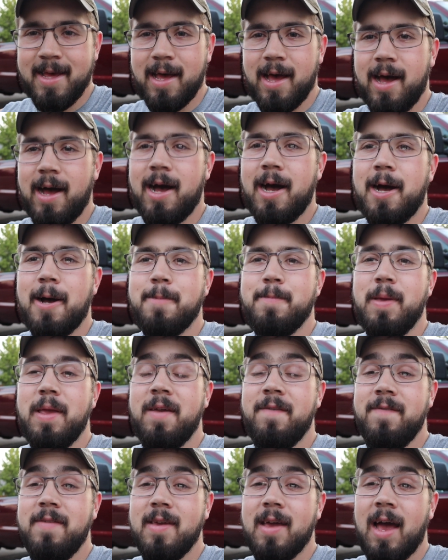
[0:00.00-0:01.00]

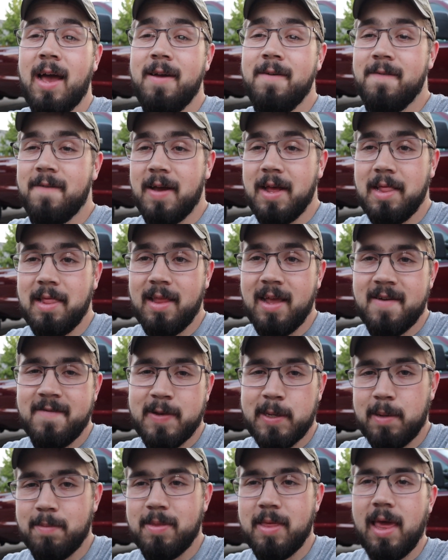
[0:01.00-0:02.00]
If I left
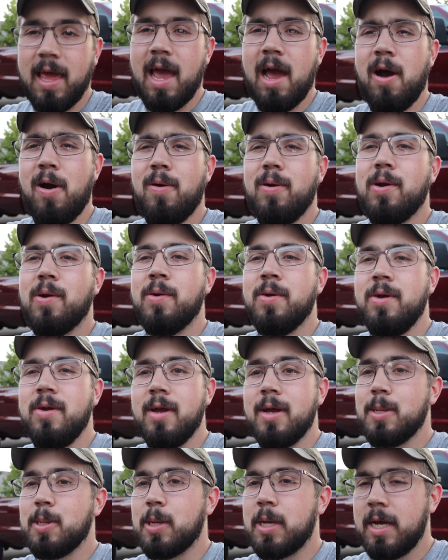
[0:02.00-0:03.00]
something out, or you
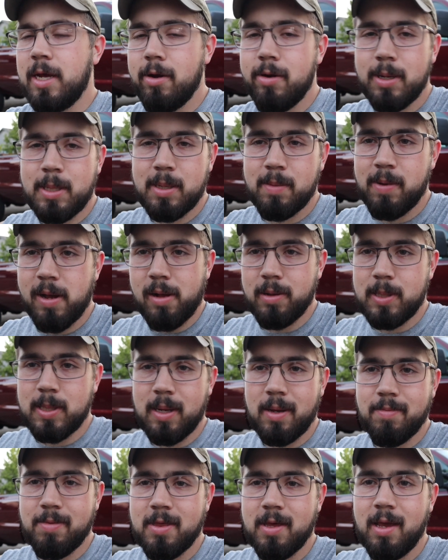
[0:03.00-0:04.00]
guys are curious about
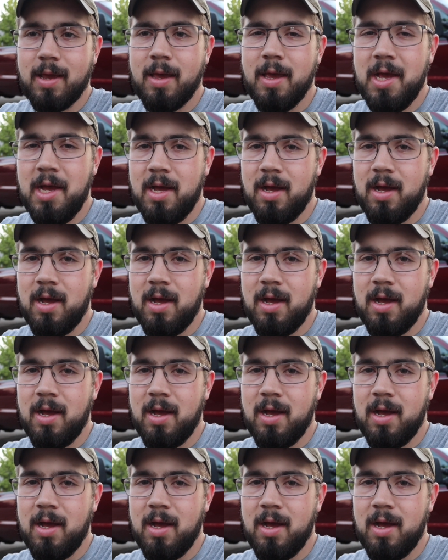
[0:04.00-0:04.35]
something,